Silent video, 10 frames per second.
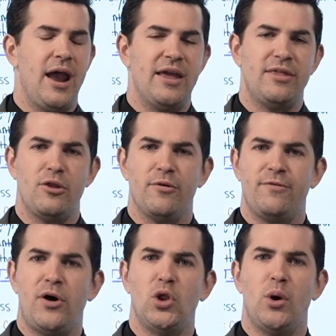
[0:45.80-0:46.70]
And then their
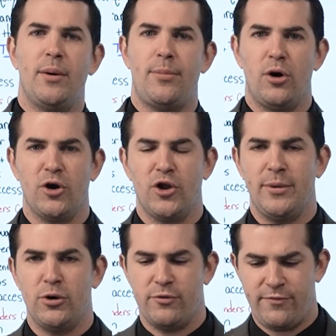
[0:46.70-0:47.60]
follow-up
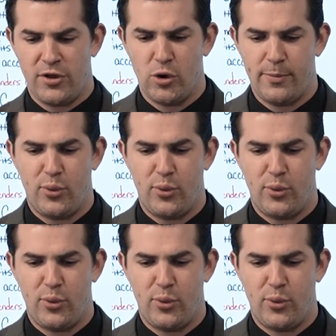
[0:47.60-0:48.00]
argument or follow-up